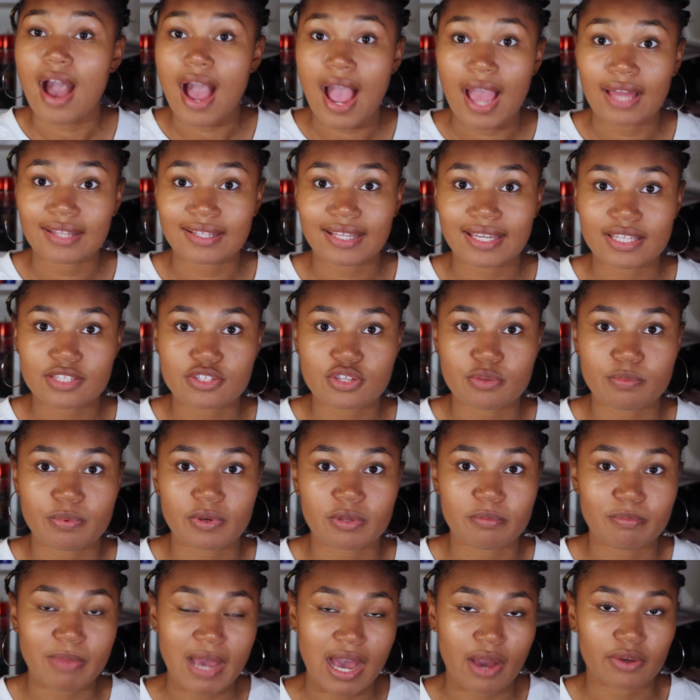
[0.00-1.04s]
I like to
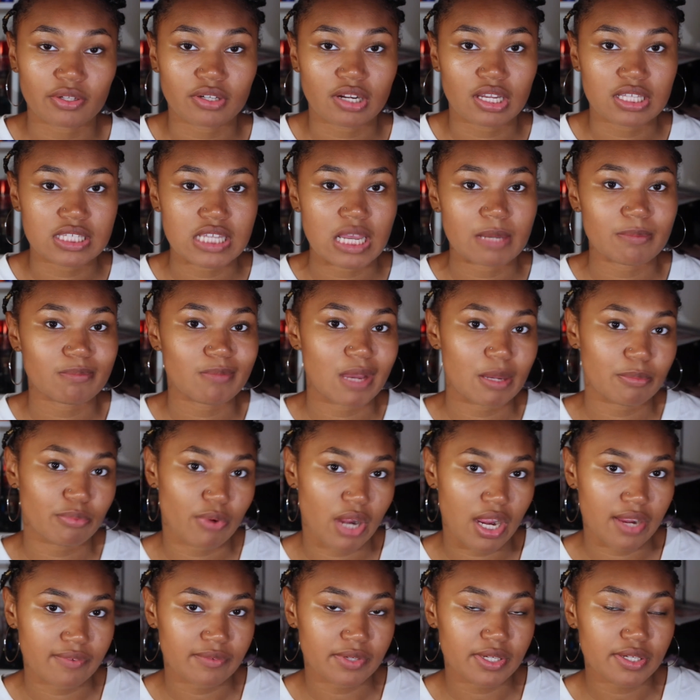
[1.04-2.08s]
put powder on top of my
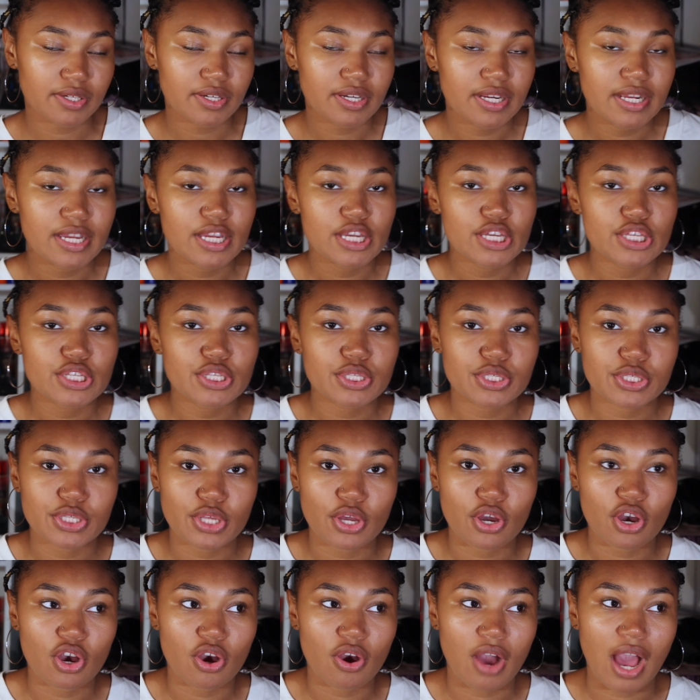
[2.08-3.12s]
primer,
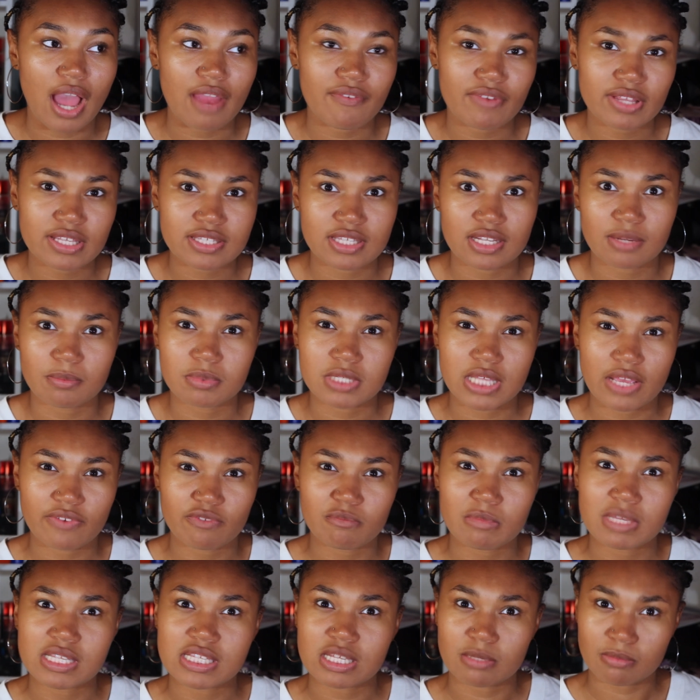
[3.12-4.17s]
so I realized that it was
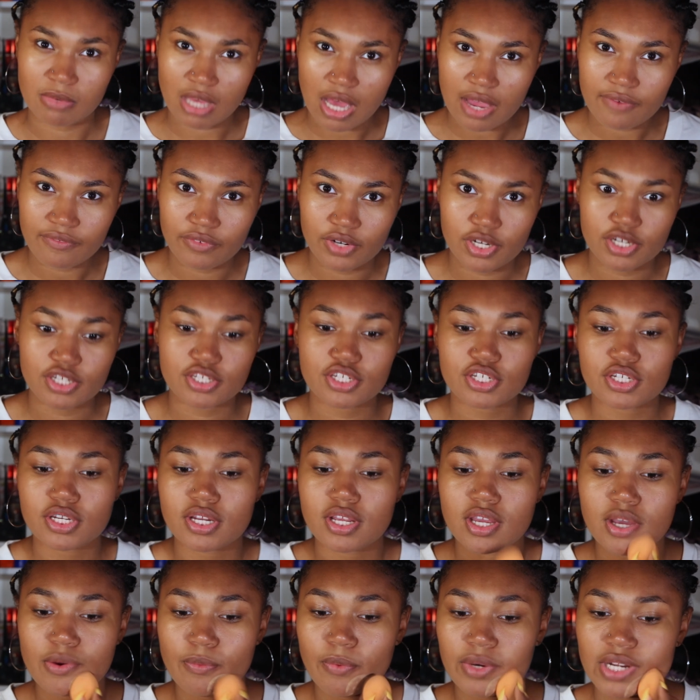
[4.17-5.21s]
giving me some coverage
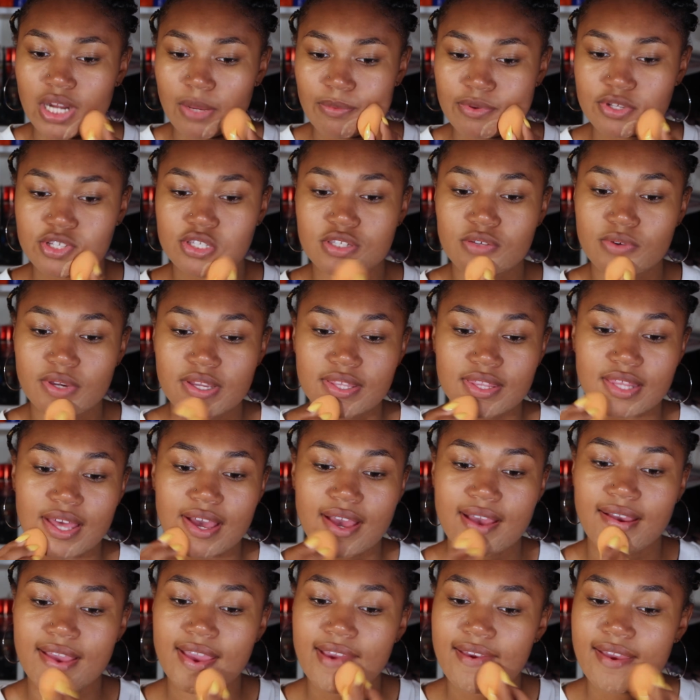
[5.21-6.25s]
when I was doing
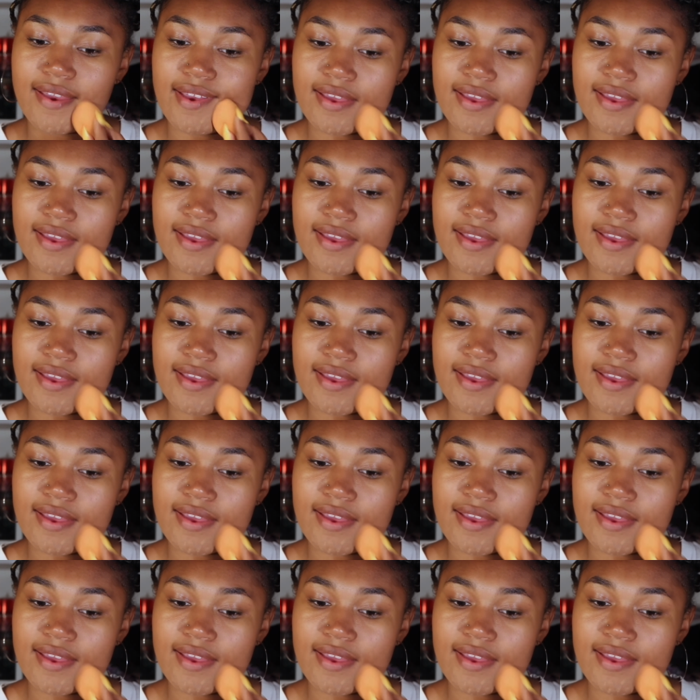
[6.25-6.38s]
that.